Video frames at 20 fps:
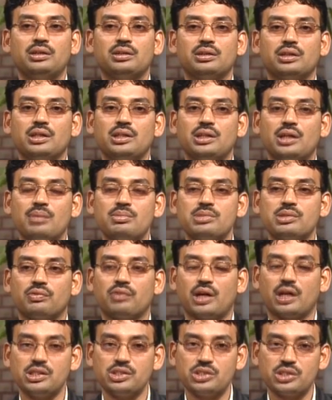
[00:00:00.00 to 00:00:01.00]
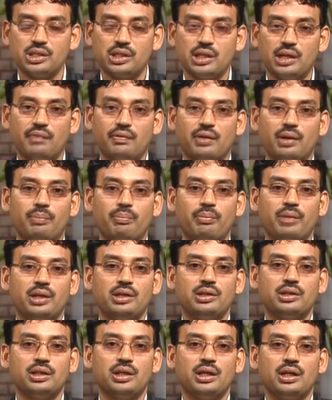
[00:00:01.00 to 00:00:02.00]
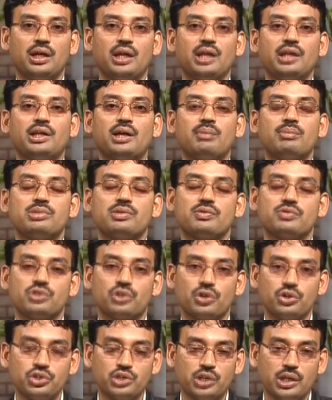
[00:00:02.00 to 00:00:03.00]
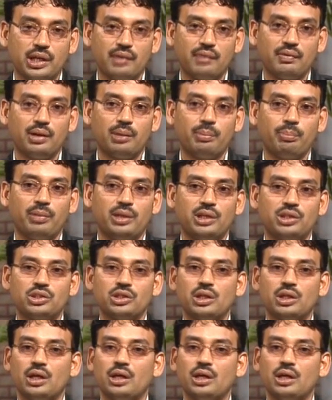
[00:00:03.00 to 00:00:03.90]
in terms of cultural development, in terms of social development,